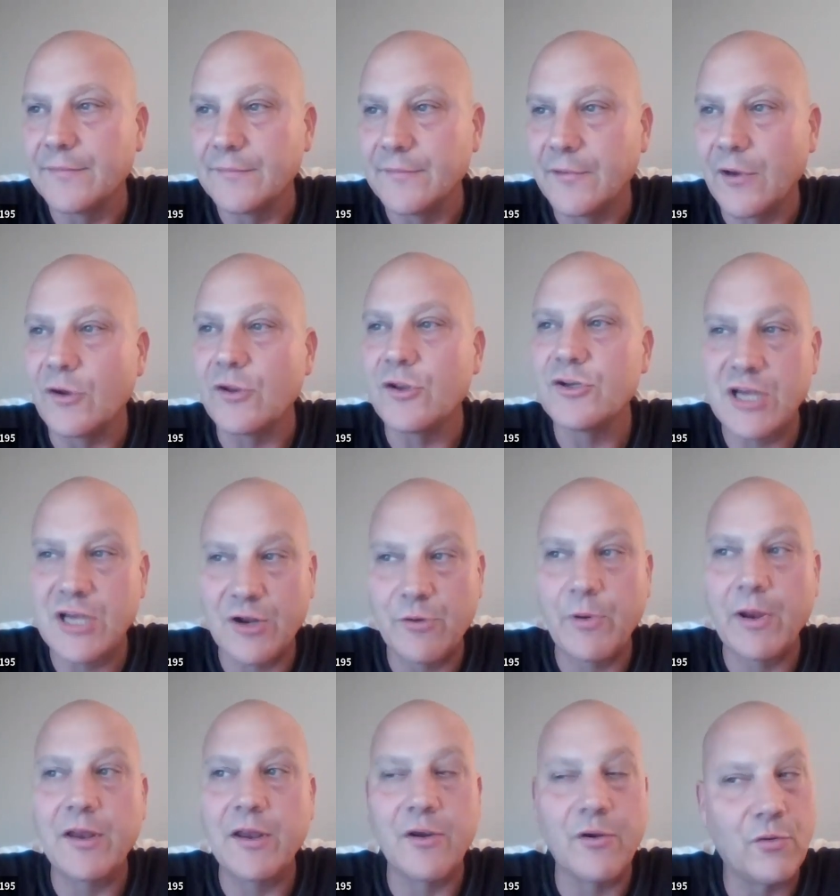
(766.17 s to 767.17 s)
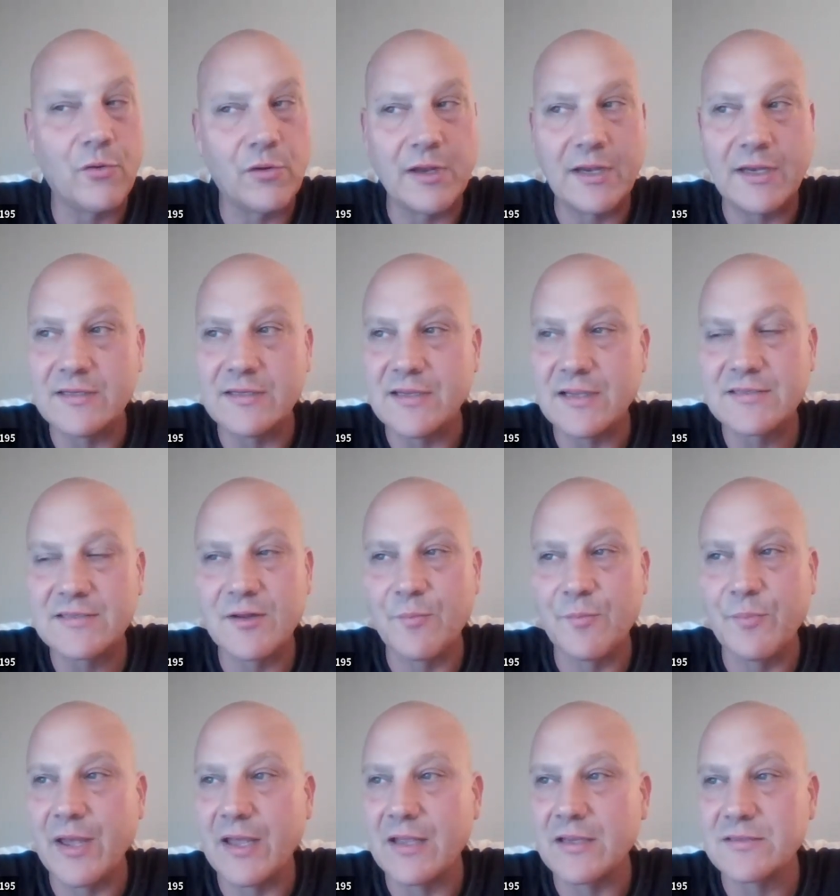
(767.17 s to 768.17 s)
Oh, you generate your own leads. That's the
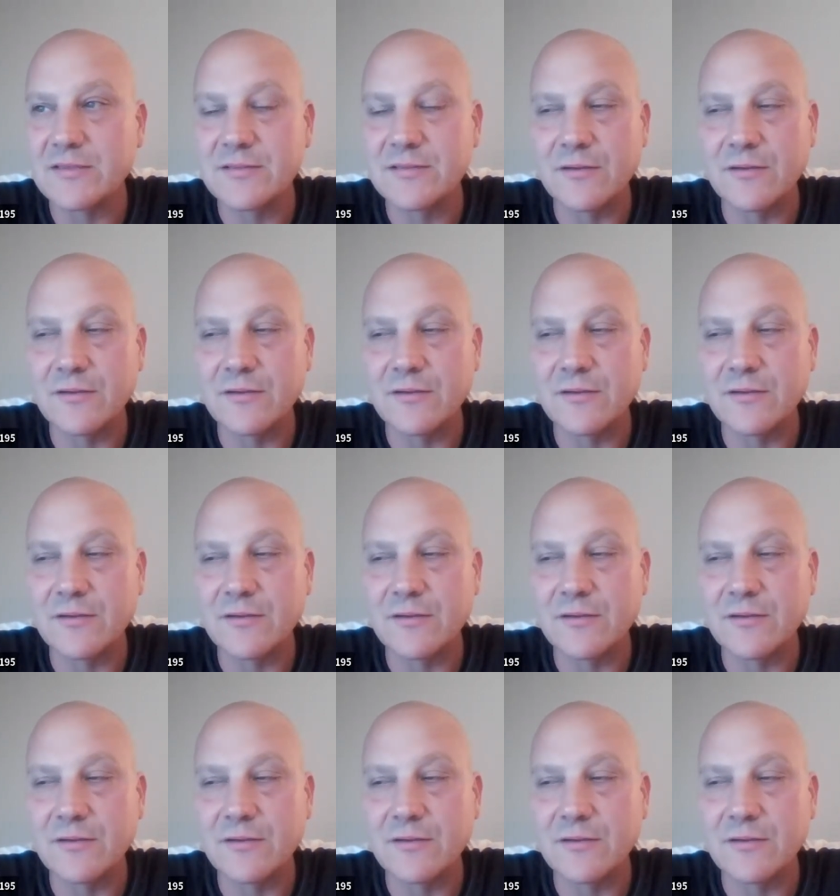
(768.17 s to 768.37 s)
best.